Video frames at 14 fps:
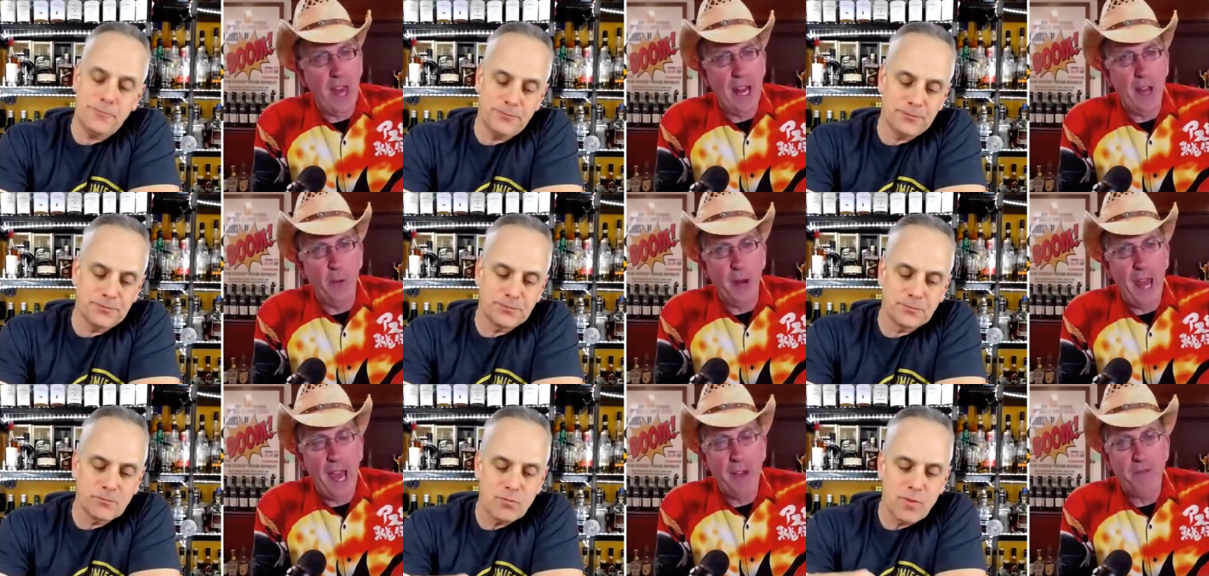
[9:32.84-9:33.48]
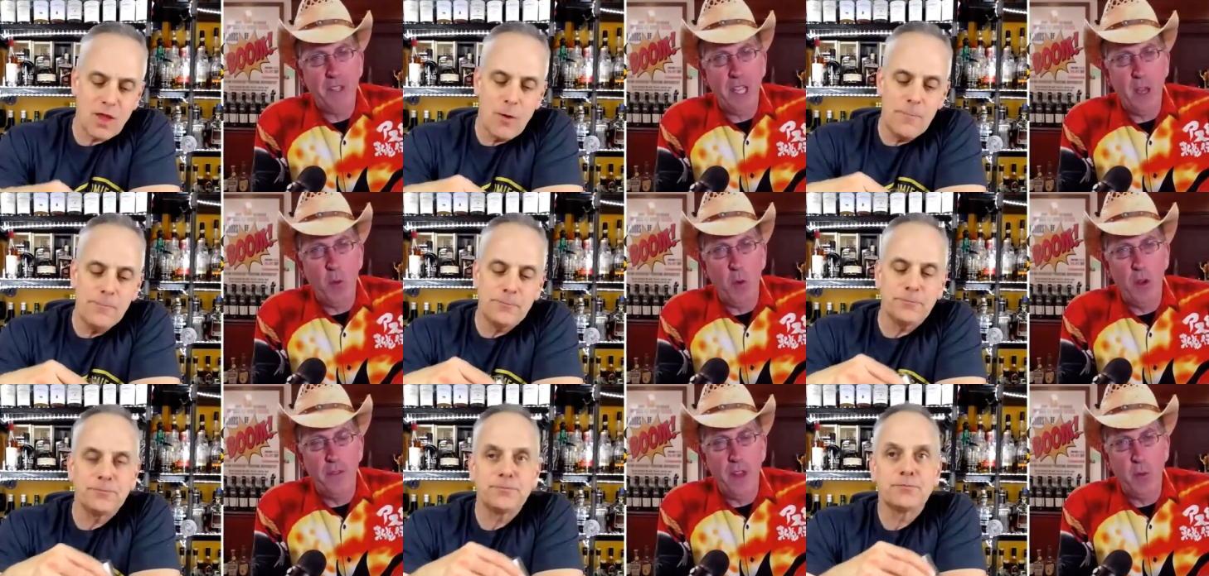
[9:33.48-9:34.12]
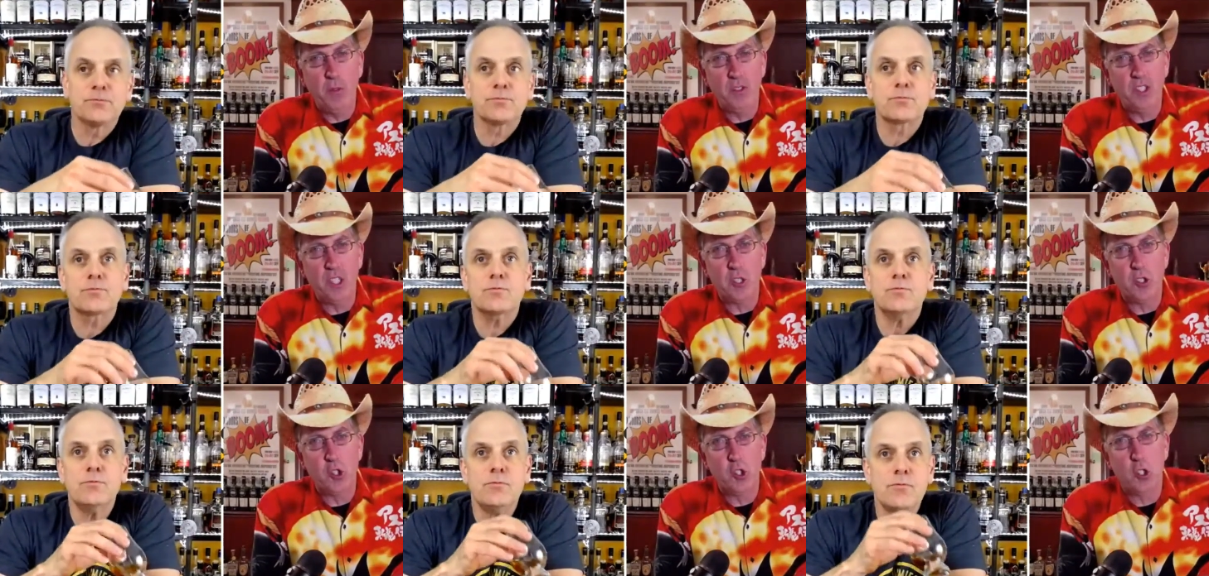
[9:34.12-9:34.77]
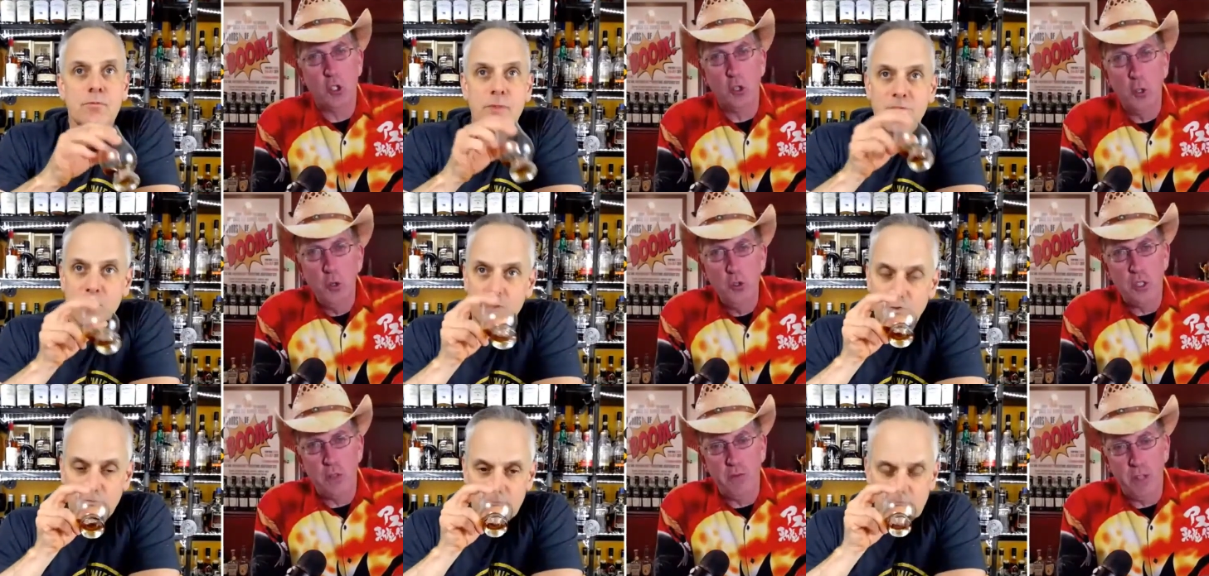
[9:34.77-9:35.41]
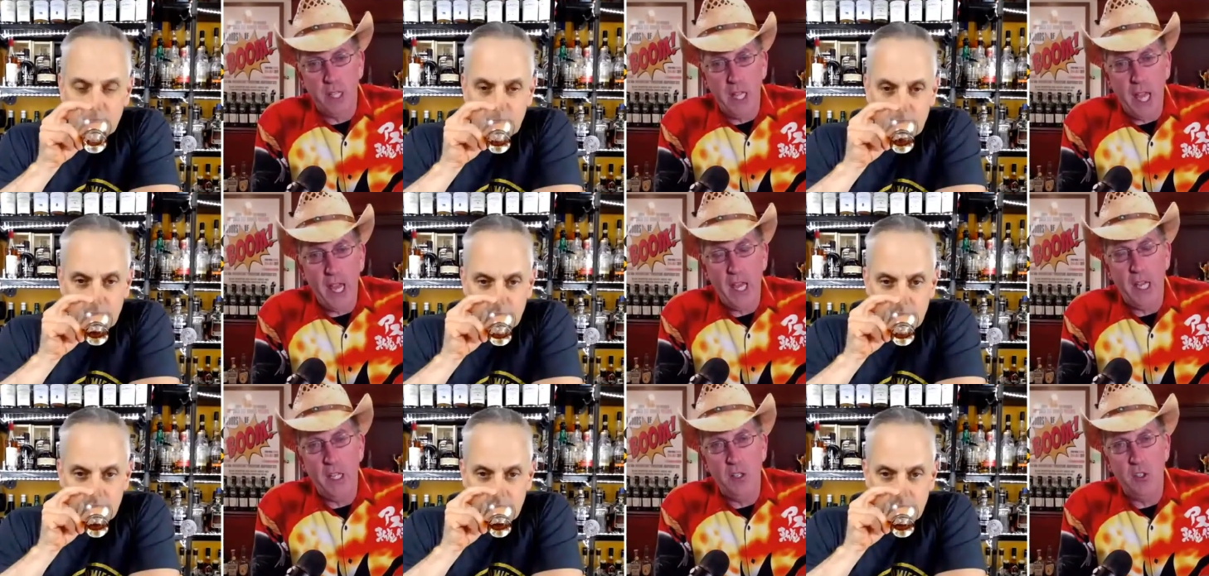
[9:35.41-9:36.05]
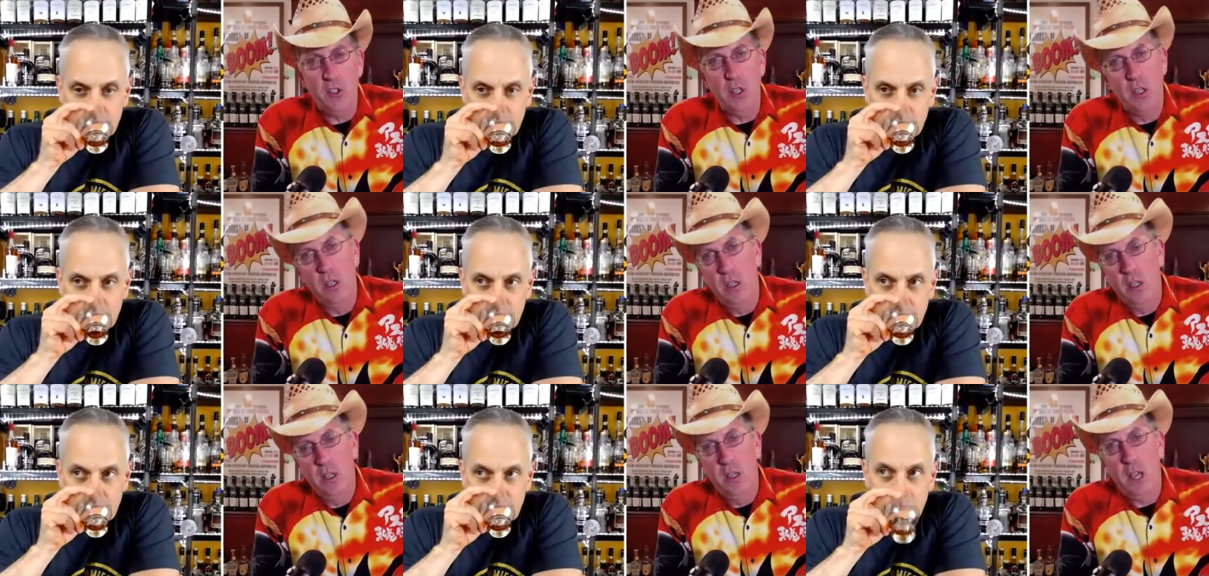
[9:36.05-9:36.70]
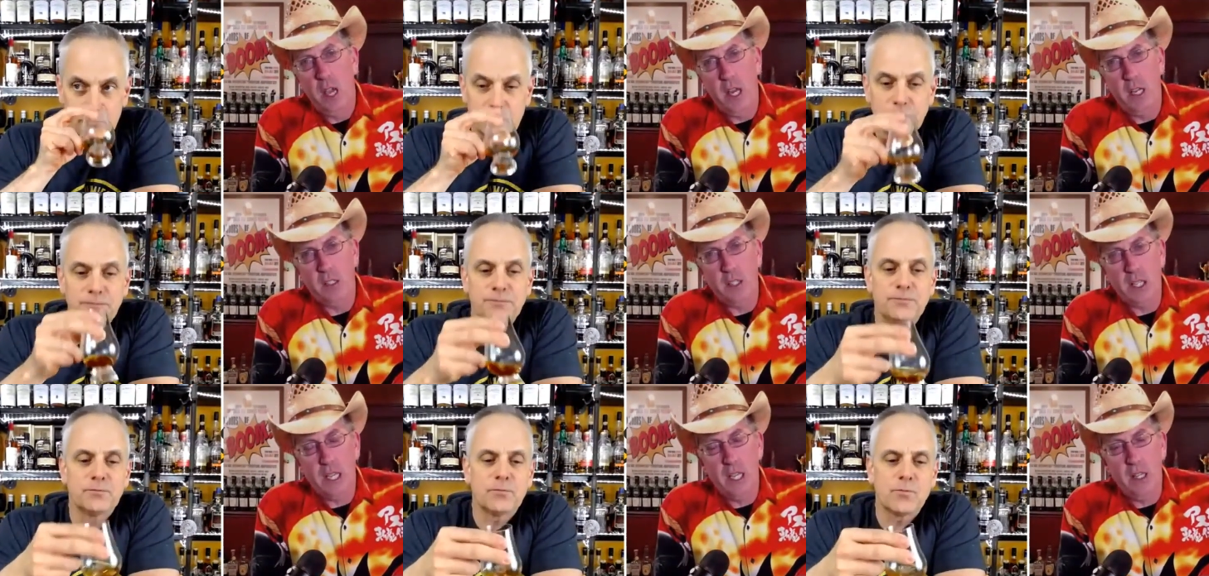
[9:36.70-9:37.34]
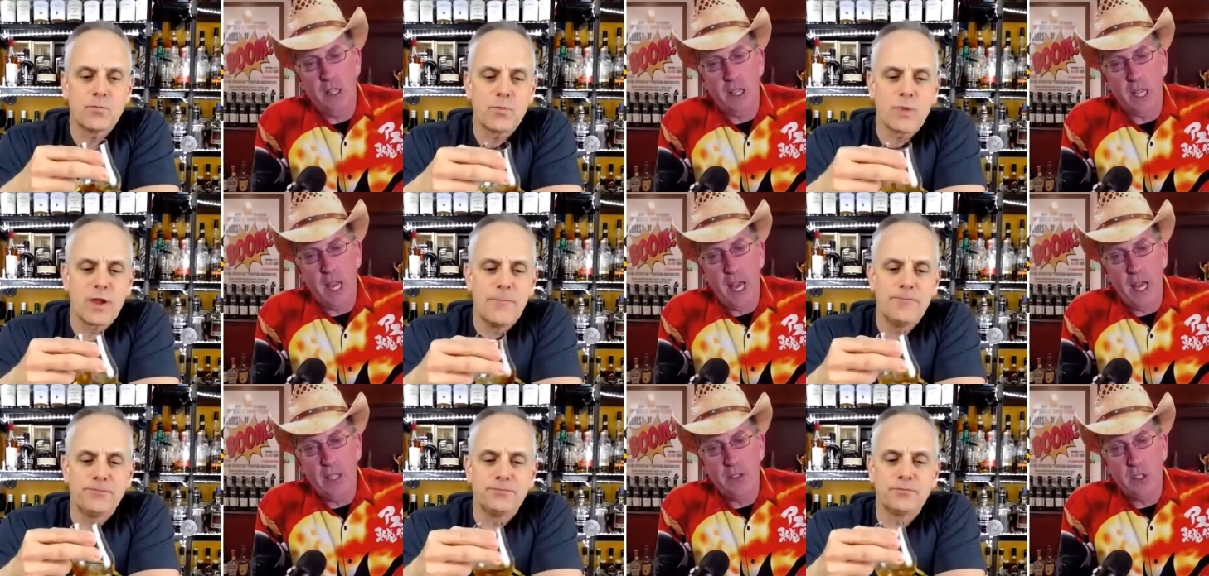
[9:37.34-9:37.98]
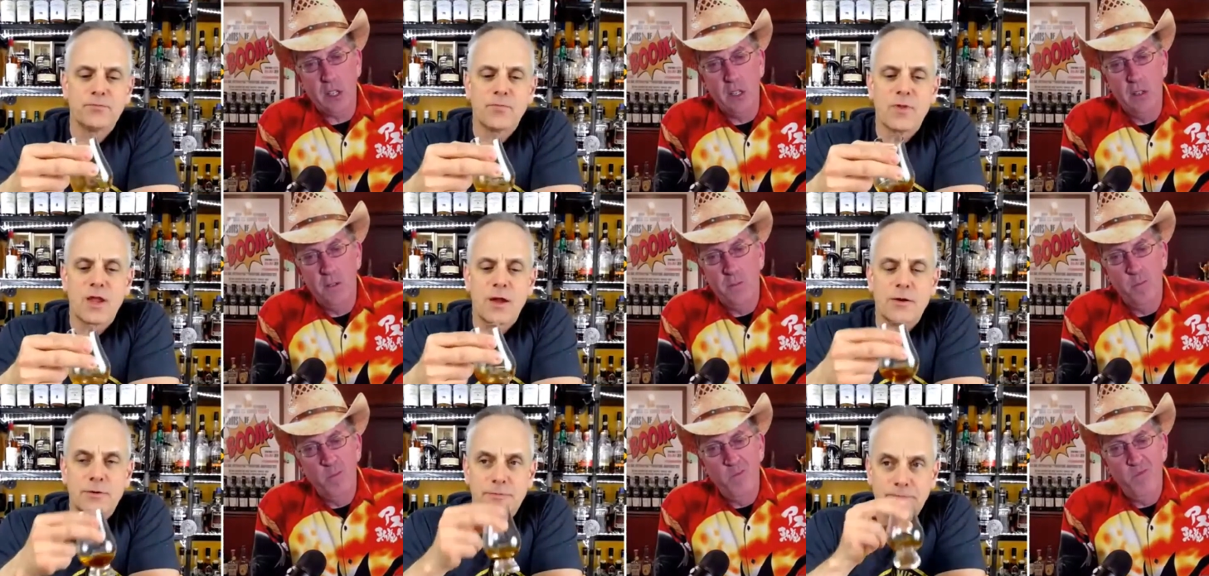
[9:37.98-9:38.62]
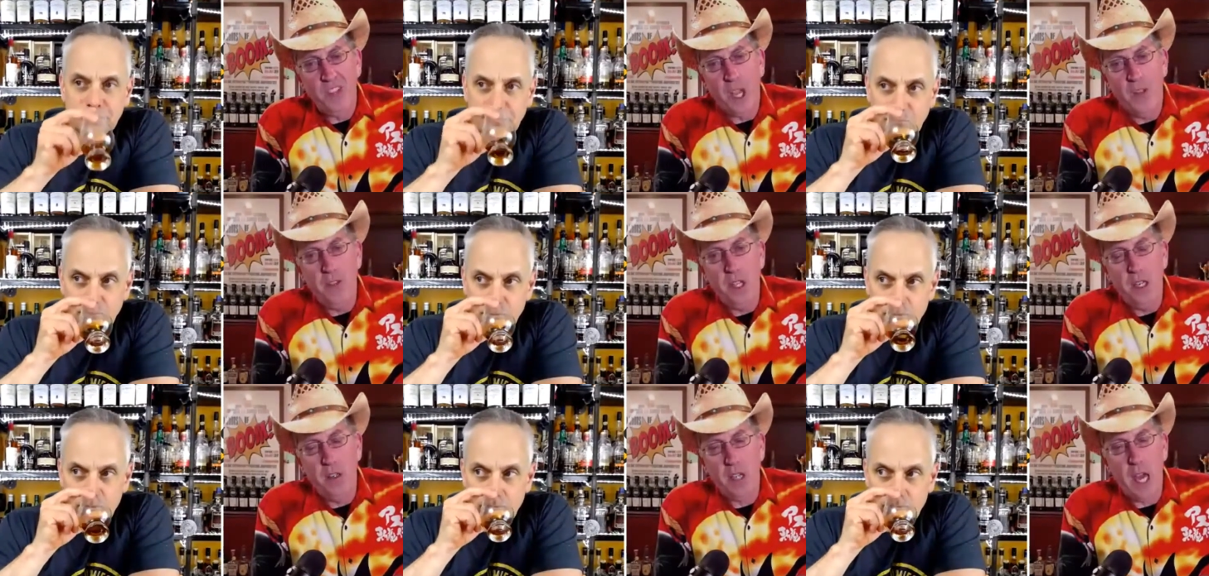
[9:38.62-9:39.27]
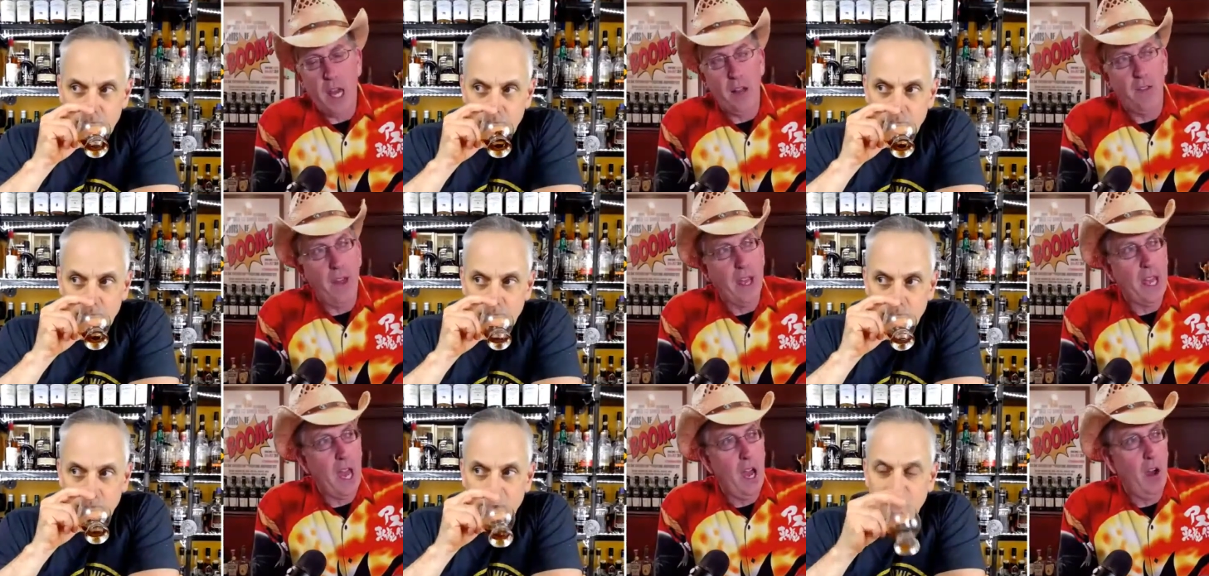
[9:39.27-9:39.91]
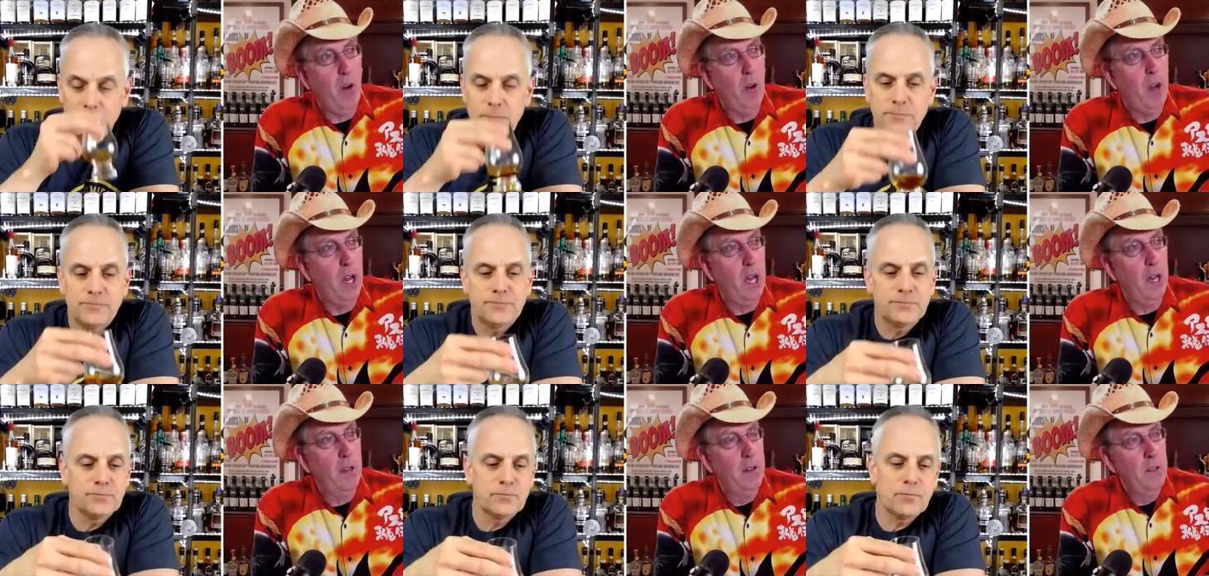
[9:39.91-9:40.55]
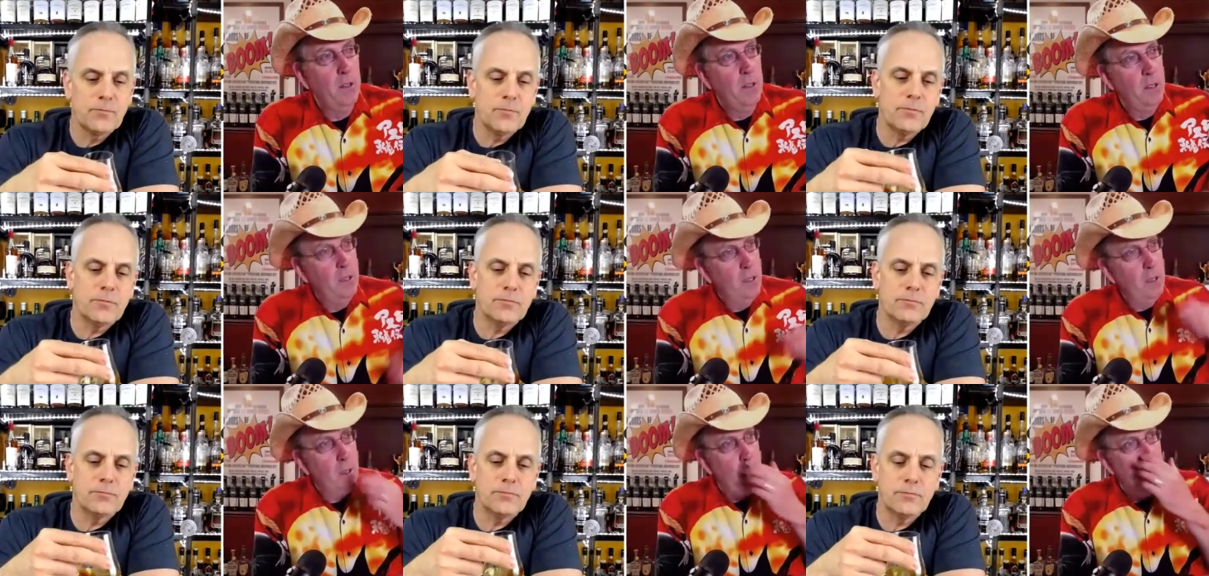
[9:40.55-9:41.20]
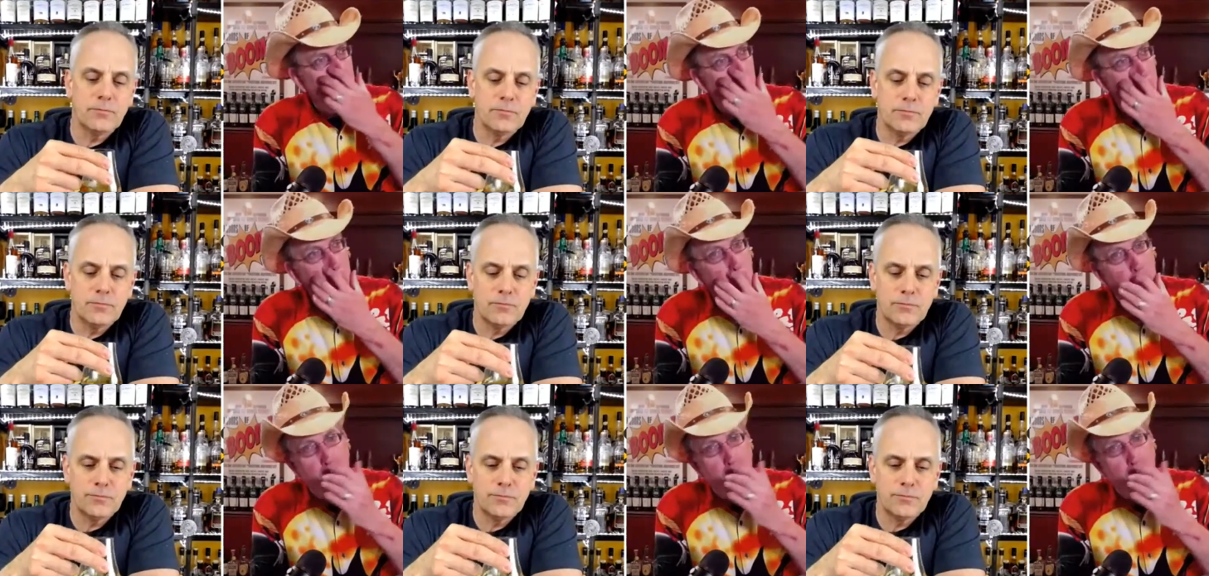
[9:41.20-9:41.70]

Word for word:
Speaker 1: that, I would have to get one that was exclusively aged in a tequila cask. And then kind of like how, uh, you know, when